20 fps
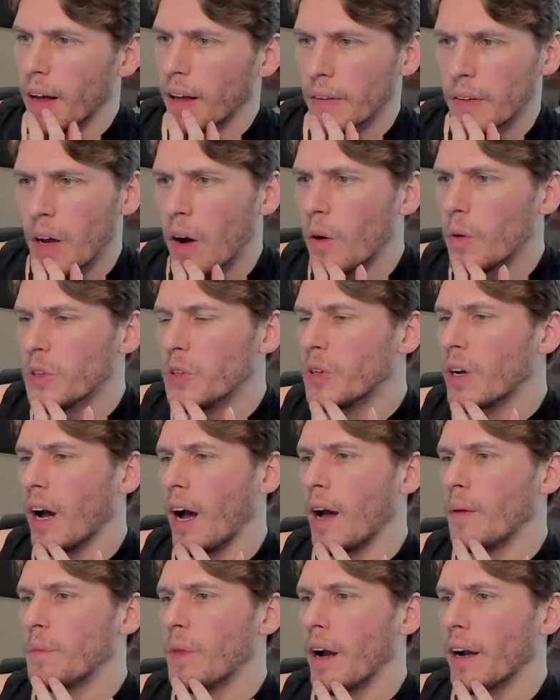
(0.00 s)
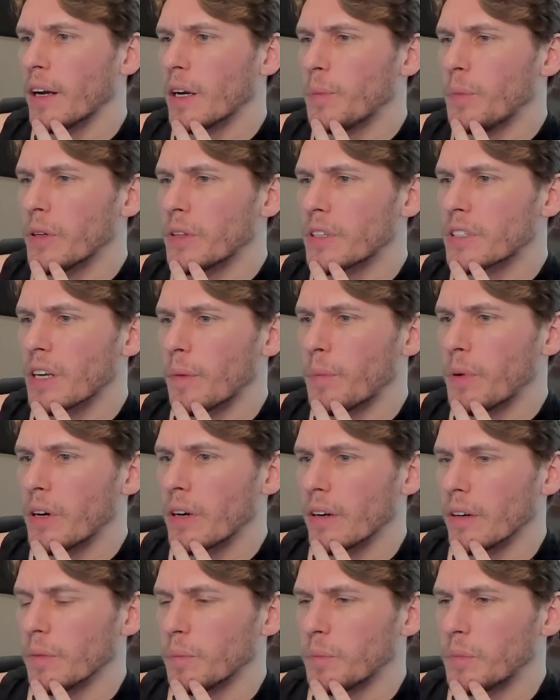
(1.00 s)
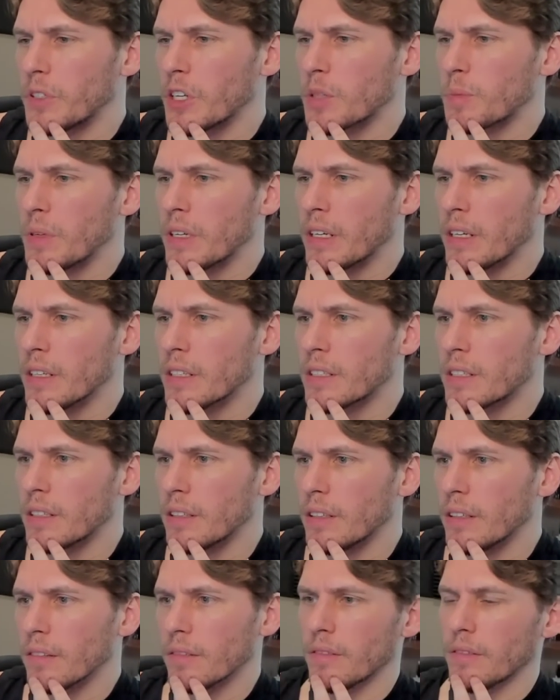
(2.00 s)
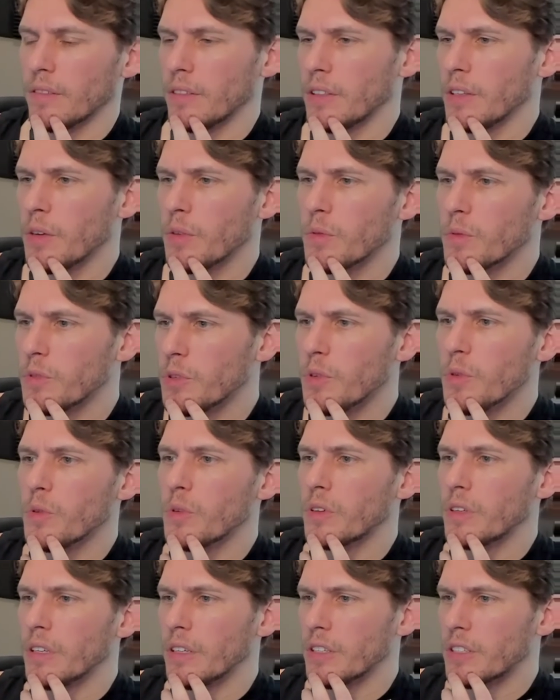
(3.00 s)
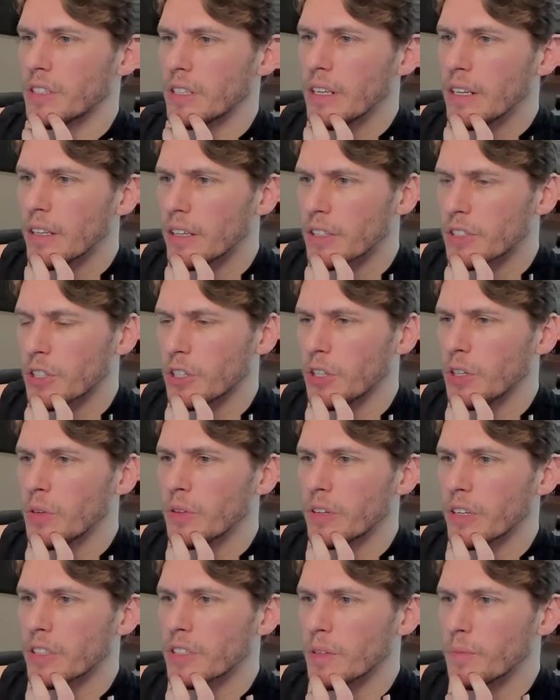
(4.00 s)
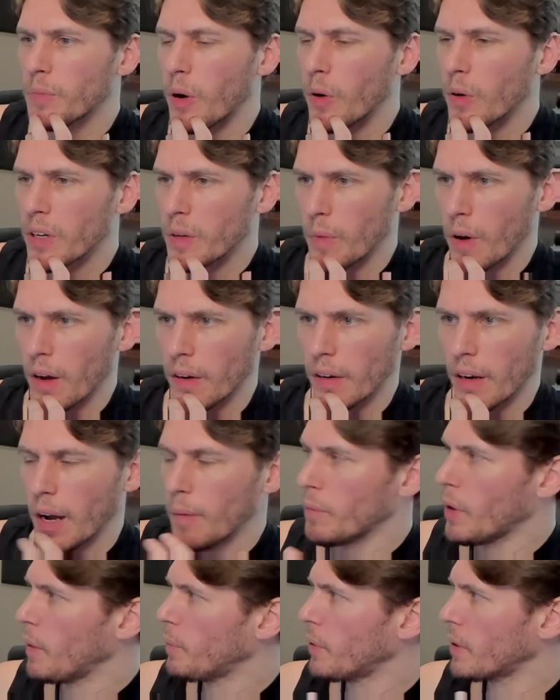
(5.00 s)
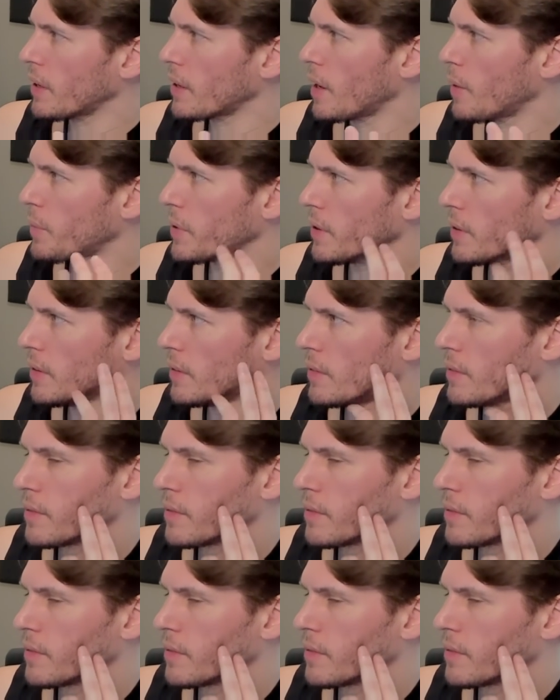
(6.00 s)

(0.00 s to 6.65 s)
No, you. I'm not gonna put this up here just because you you see it's cute and it's in Pokemon. I'm not putting it up here.